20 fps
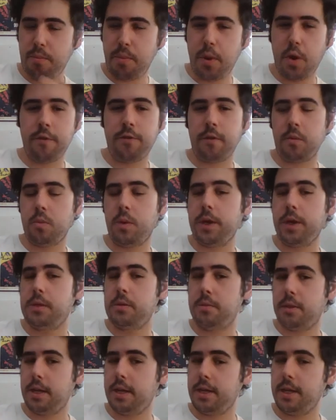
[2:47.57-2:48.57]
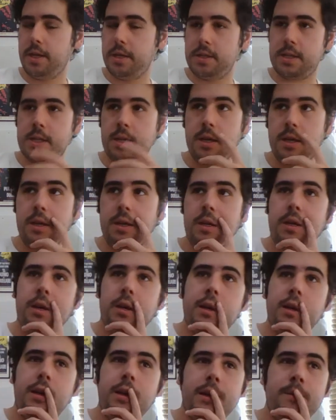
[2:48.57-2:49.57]
perfect way to play it.
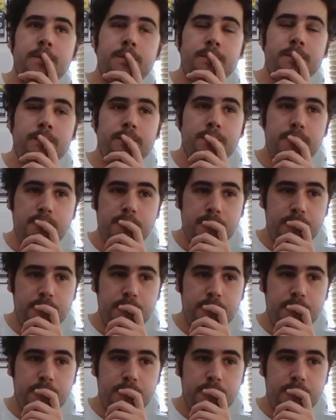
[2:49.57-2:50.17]
Um,